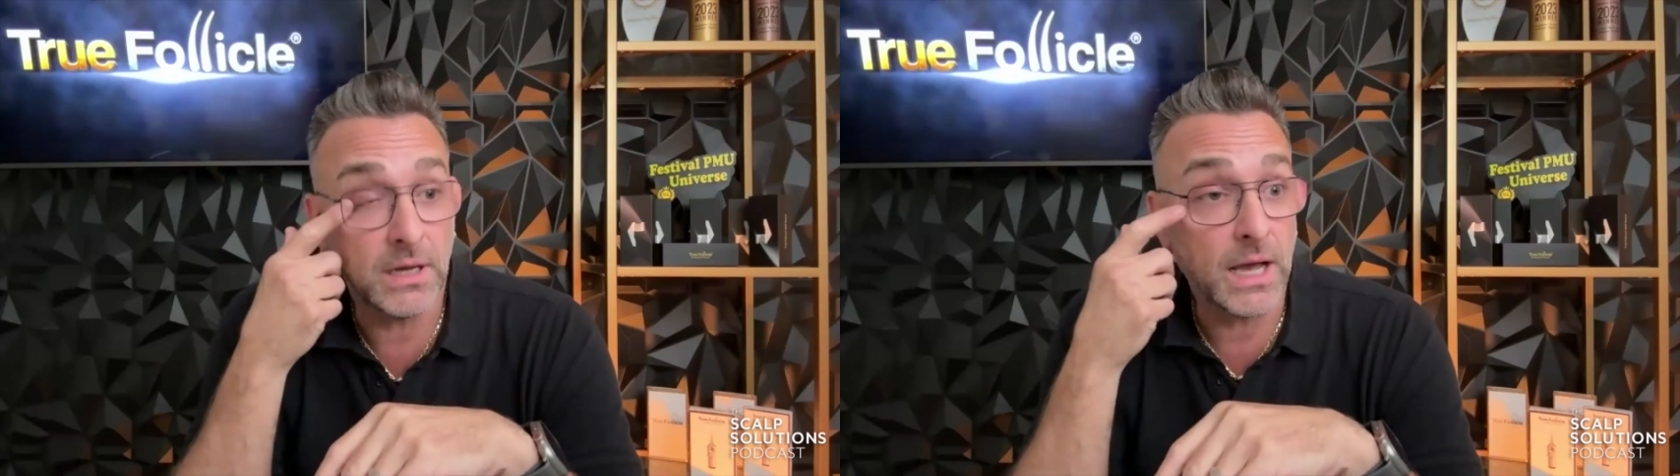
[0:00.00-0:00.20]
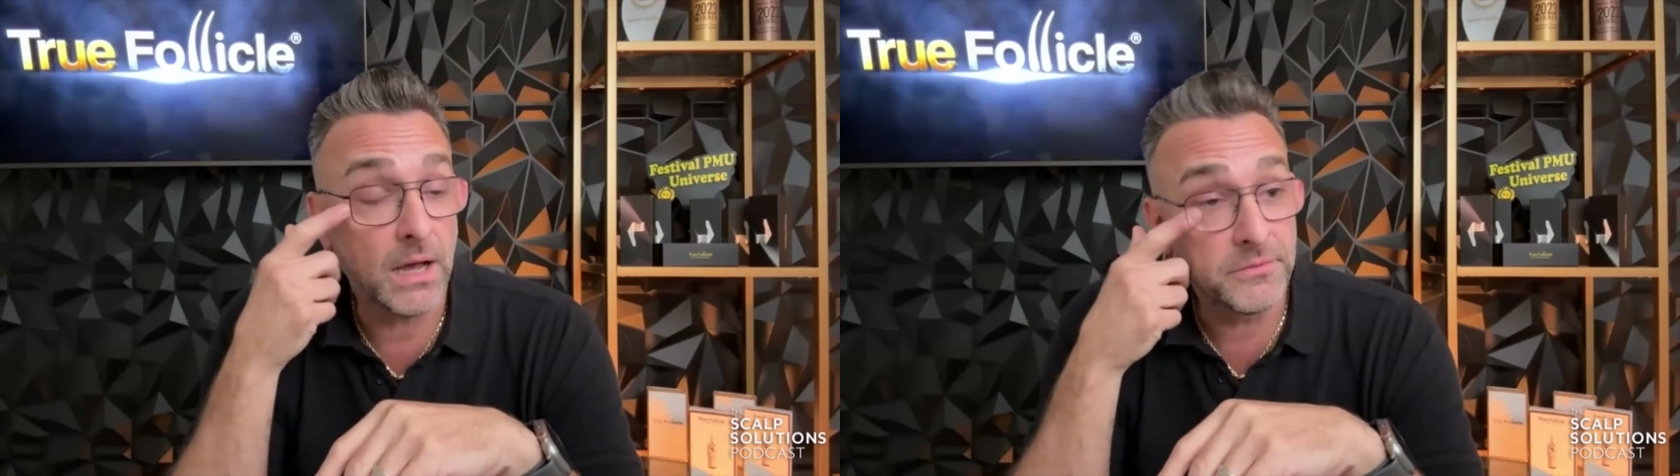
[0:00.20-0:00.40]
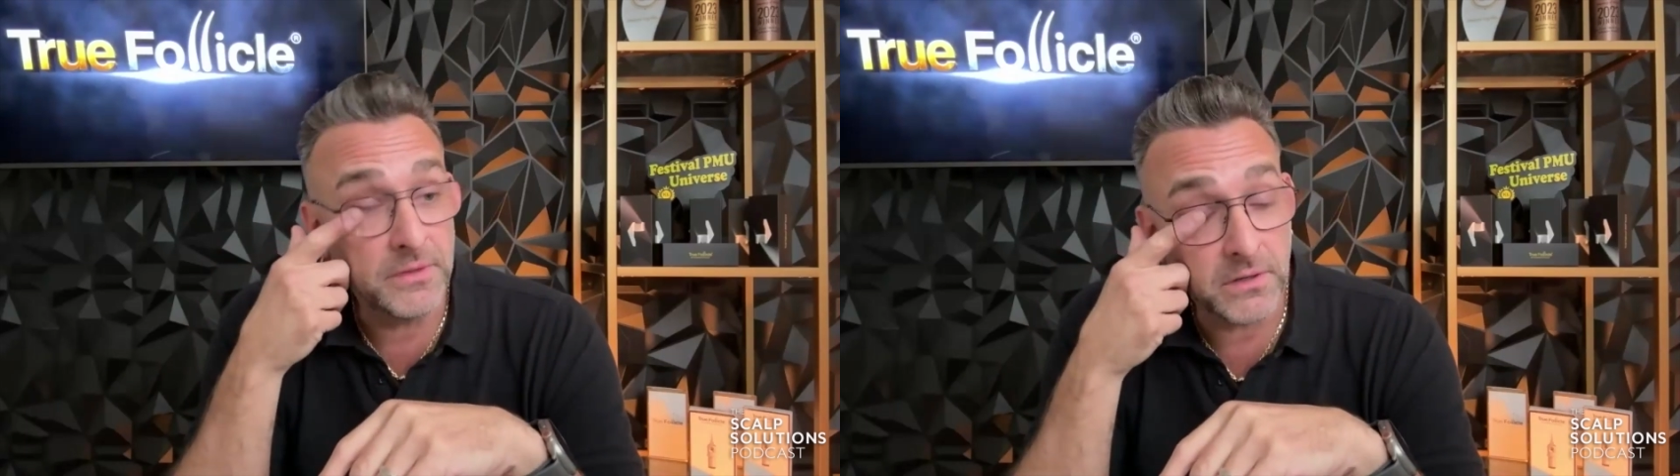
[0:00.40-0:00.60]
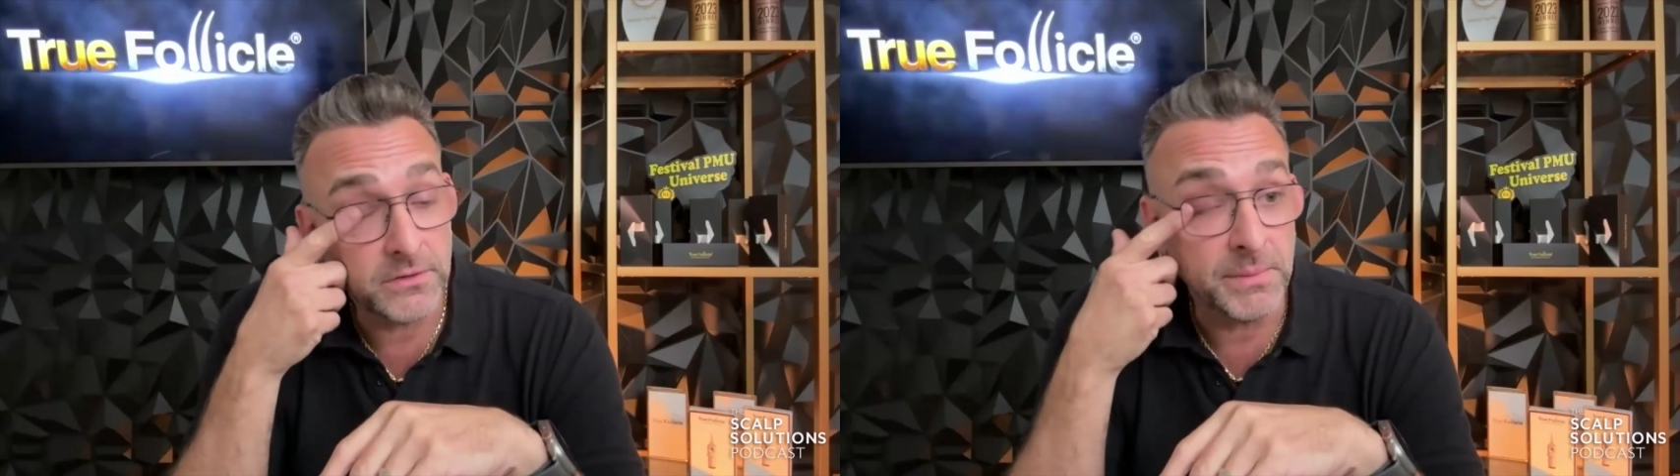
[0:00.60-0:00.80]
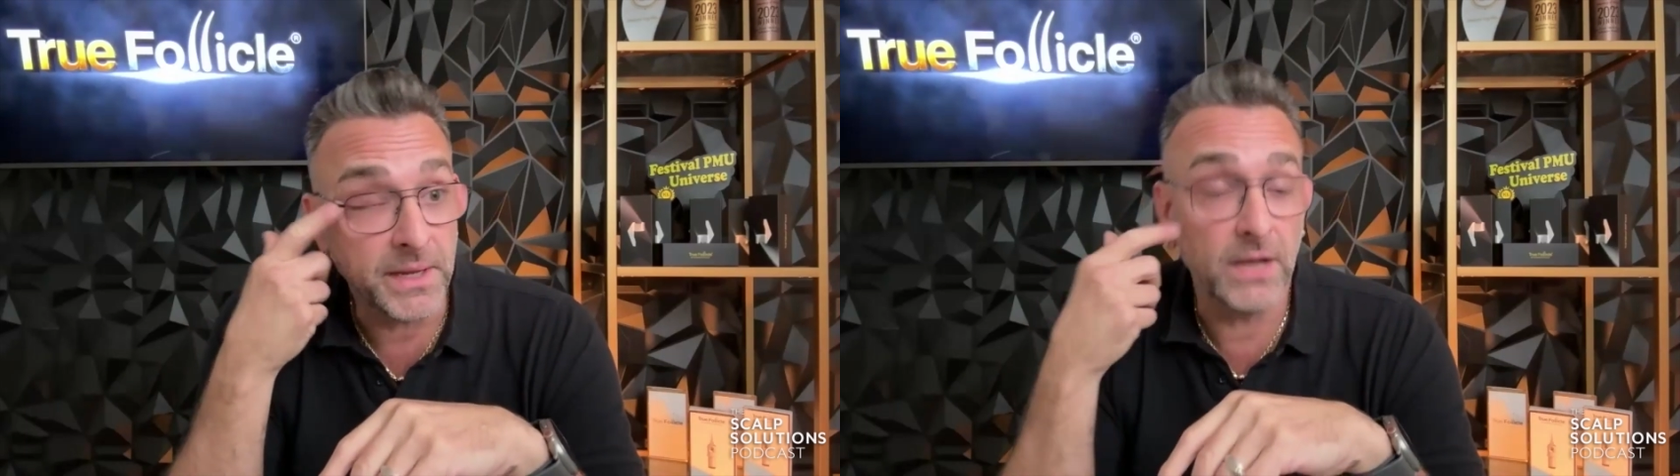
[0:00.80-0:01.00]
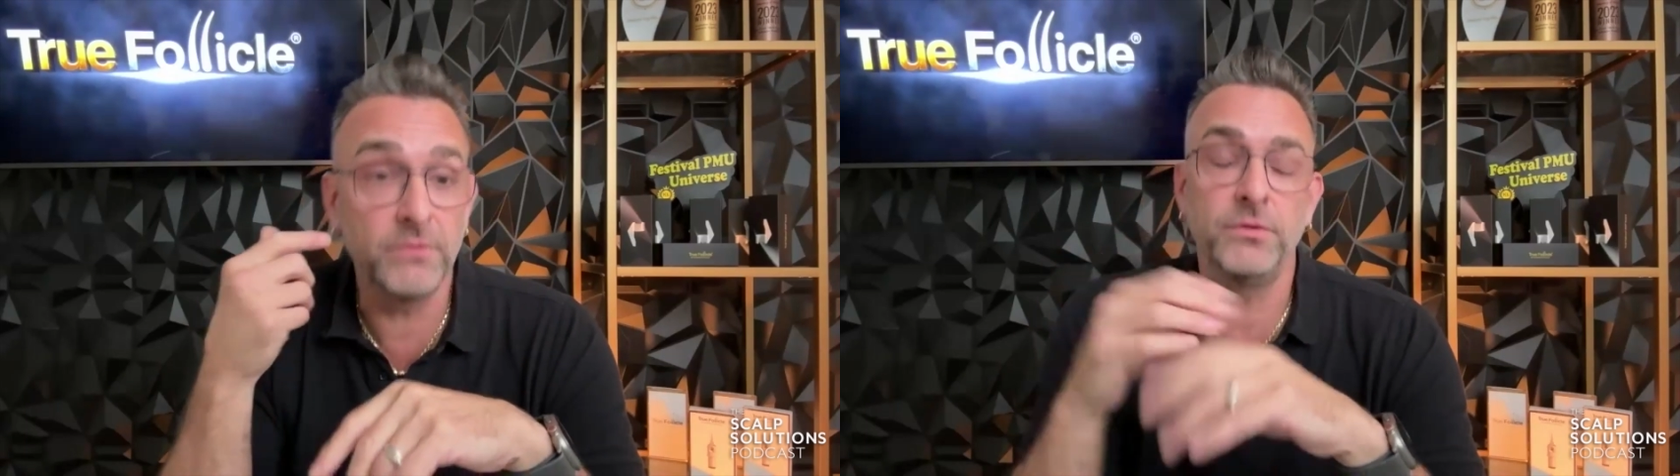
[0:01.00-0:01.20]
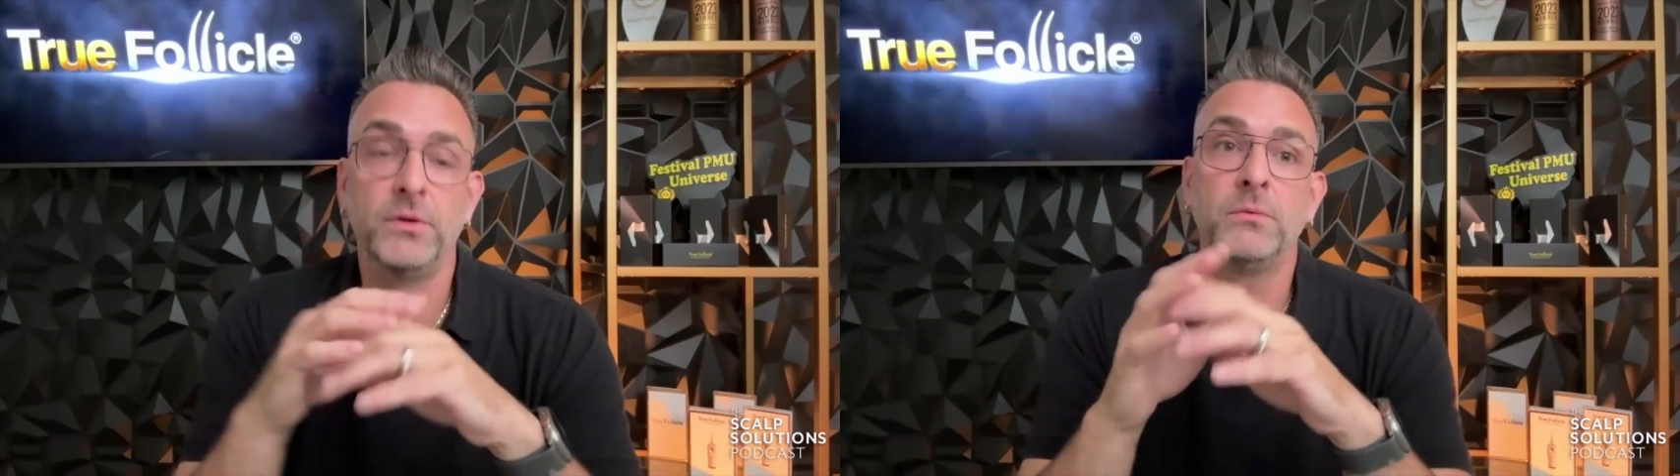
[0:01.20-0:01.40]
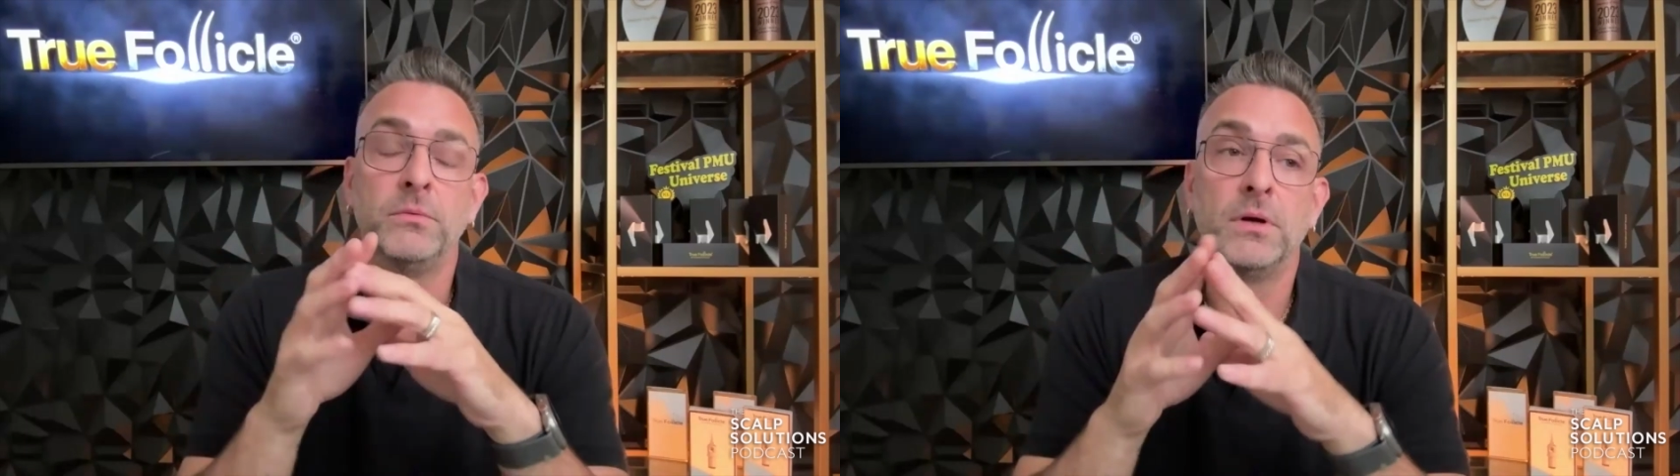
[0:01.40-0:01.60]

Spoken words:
out there, to be honest with you.